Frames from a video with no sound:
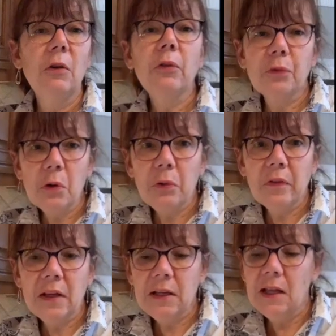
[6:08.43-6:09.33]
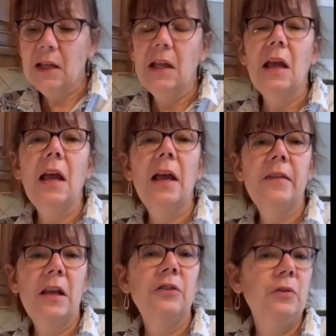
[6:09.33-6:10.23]
frozen
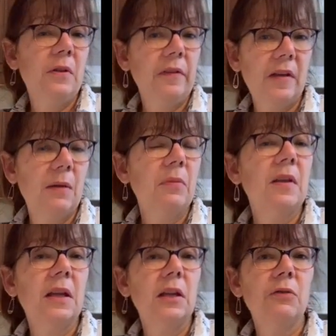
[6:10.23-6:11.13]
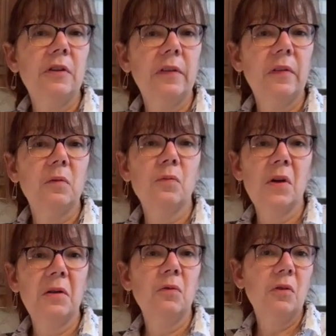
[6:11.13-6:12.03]
and then do the same thing. You just
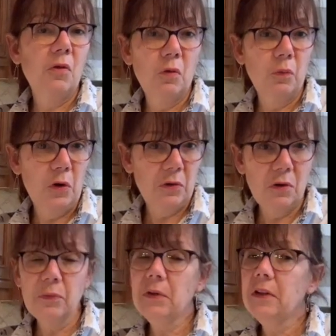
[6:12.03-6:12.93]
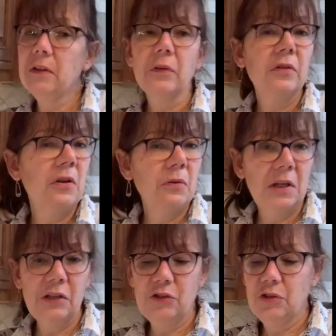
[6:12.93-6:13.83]
run cold water over it. There's no
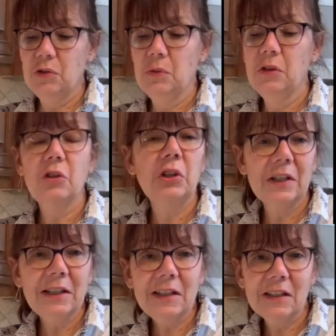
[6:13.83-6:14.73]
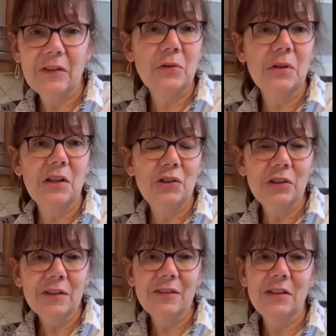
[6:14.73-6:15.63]
need to cook it. It's already
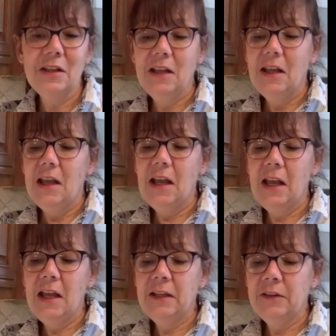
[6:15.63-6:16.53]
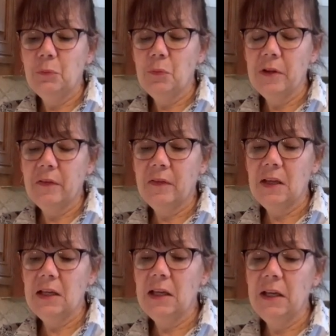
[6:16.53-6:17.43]
cooked. And once
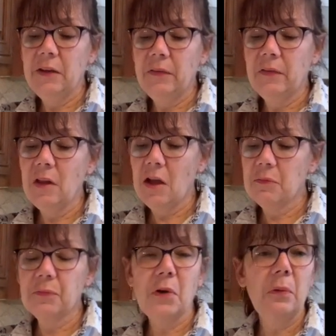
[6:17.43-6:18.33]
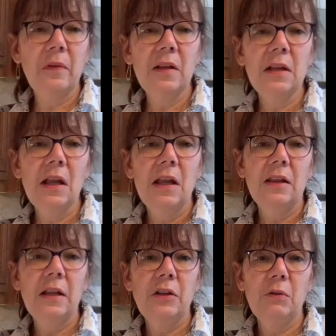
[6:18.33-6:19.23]
it is not frozen,
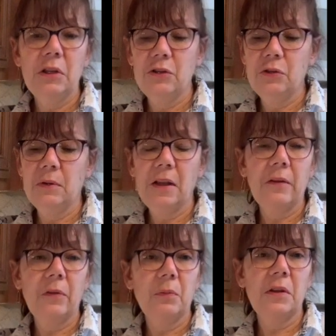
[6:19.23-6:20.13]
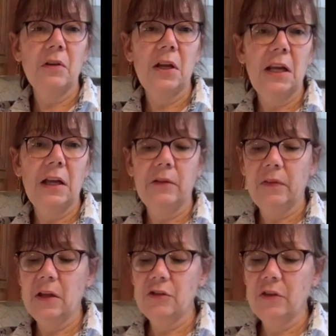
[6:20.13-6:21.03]
then you can do this with your
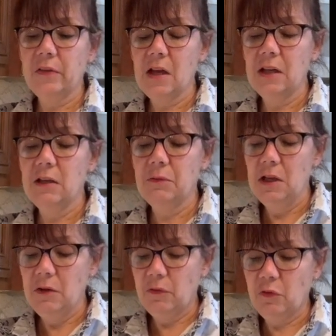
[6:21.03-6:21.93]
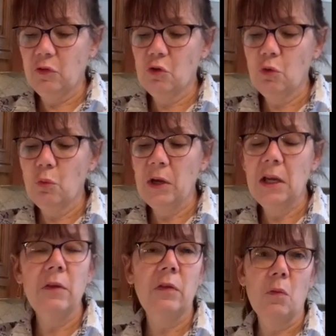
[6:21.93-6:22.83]
hands and just kind of
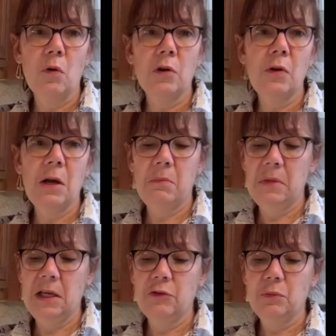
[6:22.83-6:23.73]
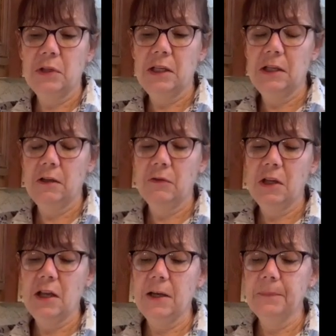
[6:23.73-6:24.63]
squeeze the water out manually,
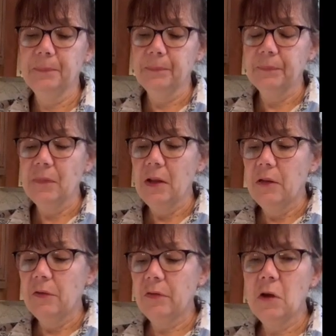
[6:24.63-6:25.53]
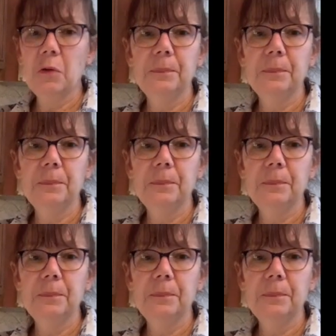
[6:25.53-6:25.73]
okay? So